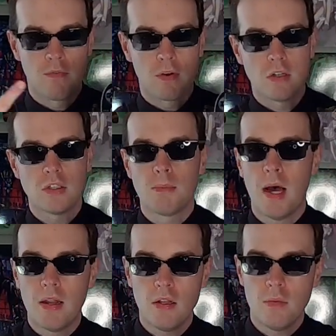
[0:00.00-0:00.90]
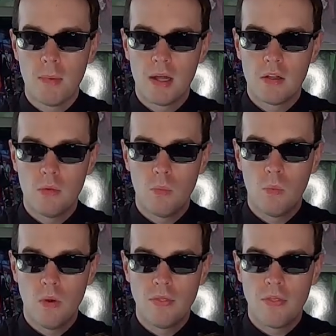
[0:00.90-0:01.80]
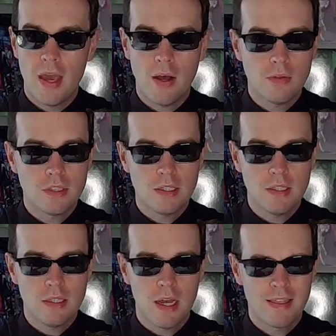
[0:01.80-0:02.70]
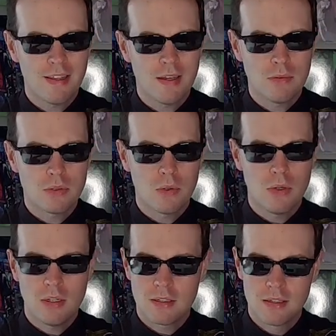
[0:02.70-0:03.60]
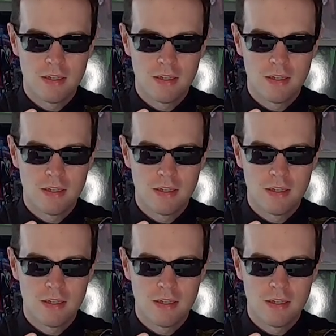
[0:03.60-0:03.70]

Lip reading: first model 1000, I think that was called.